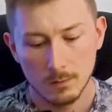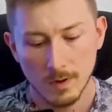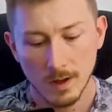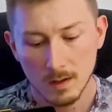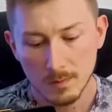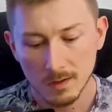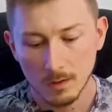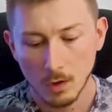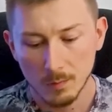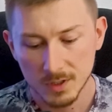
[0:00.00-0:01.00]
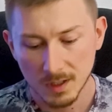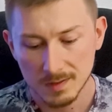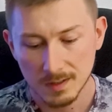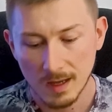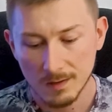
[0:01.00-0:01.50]
Animate objects
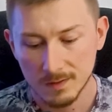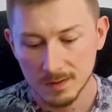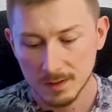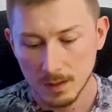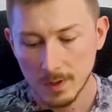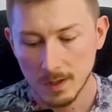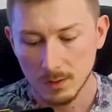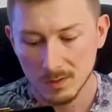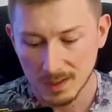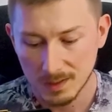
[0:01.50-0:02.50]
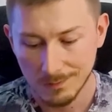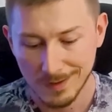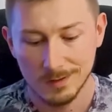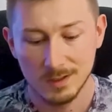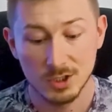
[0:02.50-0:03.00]
have the same accusative
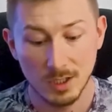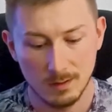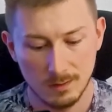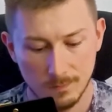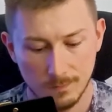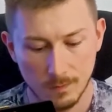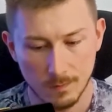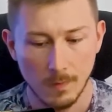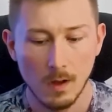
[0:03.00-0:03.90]
and genitive form.